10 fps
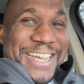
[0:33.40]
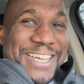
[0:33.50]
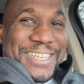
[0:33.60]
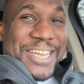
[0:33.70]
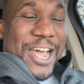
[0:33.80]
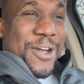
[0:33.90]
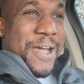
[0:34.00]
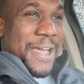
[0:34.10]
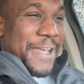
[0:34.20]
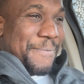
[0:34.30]
So,
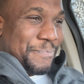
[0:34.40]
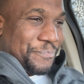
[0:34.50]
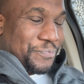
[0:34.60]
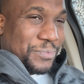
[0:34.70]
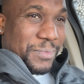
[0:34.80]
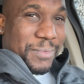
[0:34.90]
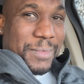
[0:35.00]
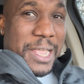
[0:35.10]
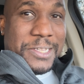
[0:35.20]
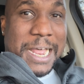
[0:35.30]

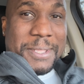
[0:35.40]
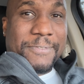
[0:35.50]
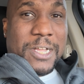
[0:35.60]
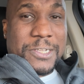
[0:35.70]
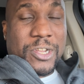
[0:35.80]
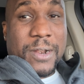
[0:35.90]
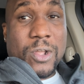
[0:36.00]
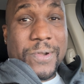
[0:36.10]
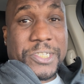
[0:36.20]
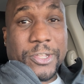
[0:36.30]
time to get the vlog started.
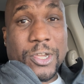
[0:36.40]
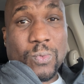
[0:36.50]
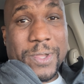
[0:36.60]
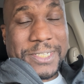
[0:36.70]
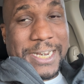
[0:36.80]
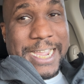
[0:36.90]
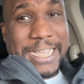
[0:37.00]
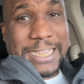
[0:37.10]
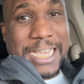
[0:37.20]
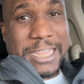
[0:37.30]
Go into the Goodwill tonight.
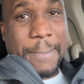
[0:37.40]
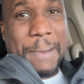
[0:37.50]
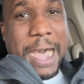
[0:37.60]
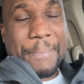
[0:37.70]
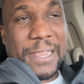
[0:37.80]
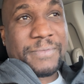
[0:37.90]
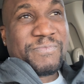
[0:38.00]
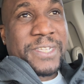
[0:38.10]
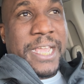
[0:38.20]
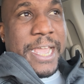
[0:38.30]
Get that thing popping.
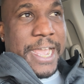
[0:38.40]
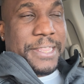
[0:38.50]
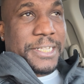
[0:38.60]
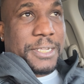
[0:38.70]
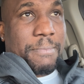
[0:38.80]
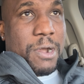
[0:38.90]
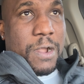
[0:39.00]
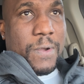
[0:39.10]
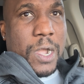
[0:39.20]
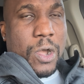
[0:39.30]
And then
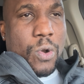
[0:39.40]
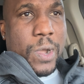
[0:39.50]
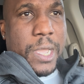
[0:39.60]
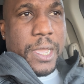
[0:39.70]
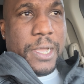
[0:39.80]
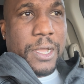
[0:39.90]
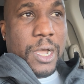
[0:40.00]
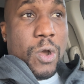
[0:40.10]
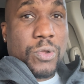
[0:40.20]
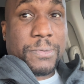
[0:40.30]
tomorrow...
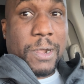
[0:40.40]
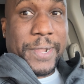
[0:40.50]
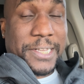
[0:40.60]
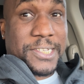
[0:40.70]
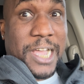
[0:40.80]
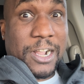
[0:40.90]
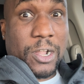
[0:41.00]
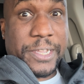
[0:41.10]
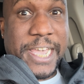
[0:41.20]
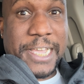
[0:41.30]
Oh, tomorrow we got
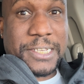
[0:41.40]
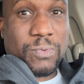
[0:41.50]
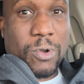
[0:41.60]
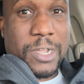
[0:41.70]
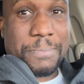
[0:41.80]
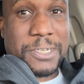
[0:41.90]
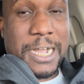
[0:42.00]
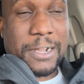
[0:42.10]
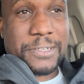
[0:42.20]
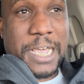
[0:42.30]
soccer. Yes, World Cup
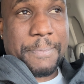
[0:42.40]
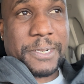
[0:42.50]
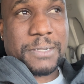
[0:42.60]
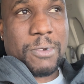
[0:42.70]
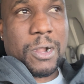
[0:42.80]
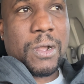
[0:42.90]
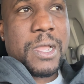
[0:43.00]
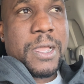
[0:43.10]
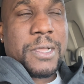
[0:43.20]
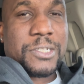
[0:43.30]
soccer is happening tomorrow.
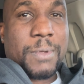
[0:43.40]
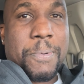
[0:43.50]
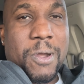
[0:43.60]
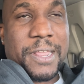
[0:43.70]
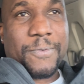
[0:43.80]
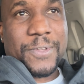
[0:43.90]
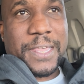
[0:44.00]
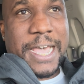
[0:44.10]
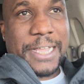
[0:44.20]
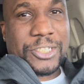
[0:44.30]
So we'll be partying with
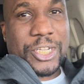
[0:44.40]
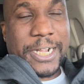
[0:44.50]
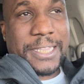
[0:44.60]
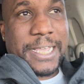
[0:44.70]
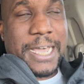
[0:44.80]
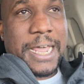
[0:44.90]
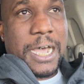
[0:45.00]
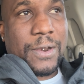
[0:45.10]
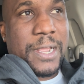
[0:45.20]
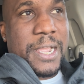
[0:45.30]
that, checking that
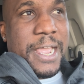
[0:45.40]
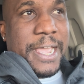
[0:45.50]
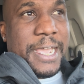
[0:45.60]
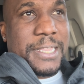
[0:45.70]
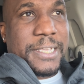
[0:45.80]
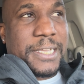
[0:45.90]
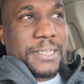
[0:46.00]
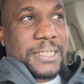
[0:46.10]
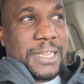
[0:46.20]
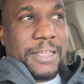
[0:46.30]
out. And then
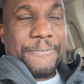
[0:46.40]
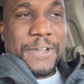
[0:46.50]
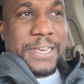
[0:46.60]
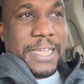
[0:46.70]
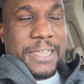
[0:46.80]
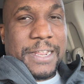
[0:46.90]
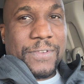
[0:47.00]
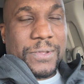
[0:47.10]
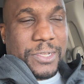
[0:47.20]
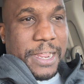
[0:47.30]
Sunday fun day. You never
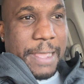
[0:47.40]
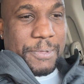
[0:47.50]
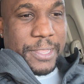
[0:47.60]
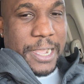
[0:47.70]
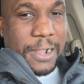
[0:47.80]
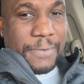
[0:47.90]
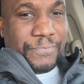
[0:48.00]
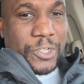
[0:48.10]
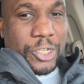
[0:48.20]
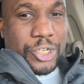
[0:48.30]
know what's going to happen there.
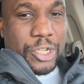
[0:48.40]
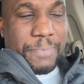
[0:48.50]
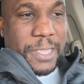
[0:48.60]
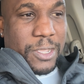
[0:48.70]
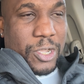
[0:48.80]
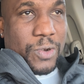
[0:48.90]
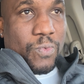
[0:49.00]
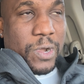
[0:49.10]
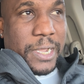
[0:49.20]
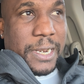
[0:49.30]
Should be a good
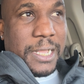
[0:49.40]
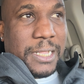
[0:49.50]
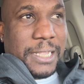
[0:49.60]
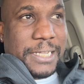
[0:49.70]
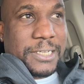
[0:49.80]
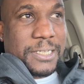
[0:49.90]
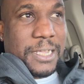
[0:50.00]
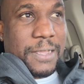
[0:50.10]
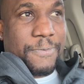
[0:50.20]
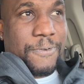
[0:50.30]
one. Lots of
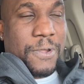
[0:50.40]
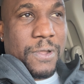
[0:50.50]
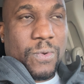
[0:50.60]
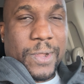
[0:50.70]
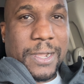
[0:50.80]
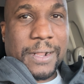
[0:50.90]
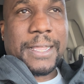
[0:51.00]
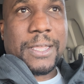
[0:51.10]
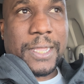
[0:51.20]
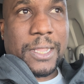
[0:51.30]
stuff we're going to
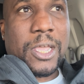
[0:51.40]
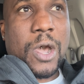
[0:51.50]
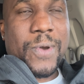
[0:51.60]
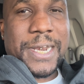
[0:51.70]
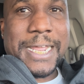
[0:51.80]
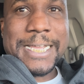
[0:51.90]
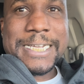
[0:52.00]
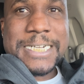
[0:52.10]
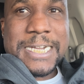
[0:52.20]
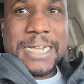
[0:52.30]
get going
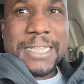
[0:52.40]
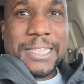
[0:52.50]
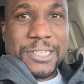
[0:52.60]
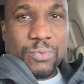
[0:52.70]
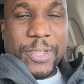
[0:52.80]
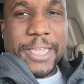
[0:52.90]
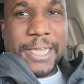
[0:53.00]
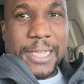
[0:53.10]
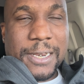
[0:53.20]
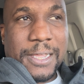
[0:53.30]
this
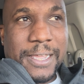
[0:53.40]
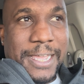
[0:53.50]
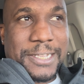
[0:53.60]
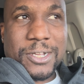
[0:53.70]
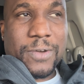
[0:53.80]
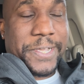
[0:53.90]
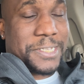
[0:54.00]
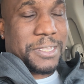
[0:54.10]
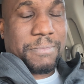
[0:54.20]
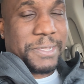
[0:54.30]
weekend. As always,
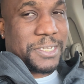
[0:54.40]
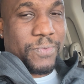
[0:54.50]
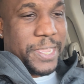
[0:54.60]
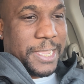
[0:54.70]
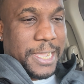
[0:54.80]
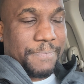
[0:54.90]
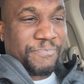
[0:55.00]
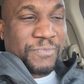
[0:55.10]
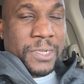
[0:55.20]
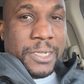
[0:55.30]
another busy weekend.
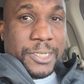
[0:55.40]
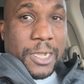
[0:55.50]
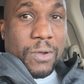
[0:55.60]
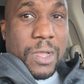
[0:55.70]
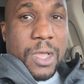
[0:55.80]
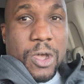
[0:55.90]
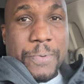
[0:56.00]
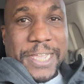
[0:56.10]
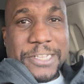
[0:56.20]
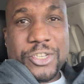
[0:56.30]
So hope
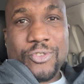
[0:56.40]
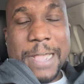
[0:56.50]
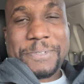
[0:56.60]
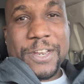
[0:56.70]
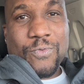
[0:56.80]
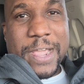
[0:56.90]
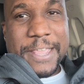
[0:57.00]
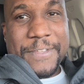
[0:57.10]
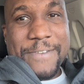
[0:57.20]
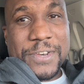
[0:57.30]
you guys are strapped in and ready.
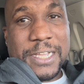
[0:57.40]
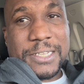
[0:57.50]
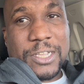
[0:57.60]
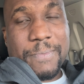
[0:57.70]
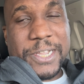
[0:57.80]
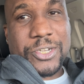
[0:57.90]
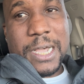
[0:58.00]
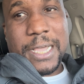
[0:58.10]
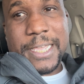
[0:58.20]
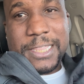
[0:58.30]
If you haven't done so, make sure
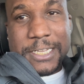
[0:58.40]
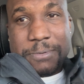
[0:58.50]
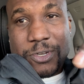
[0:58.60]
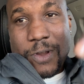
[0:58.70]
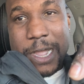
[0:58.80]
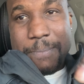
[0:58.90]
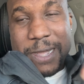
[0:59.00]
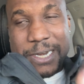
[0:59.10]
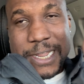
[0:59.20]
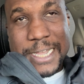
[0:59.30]
you uh, hit that subscribe
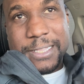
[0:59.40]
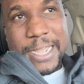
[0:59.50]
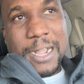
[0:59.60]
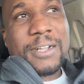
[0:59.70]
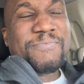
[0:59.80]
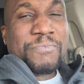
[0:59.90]
button down there.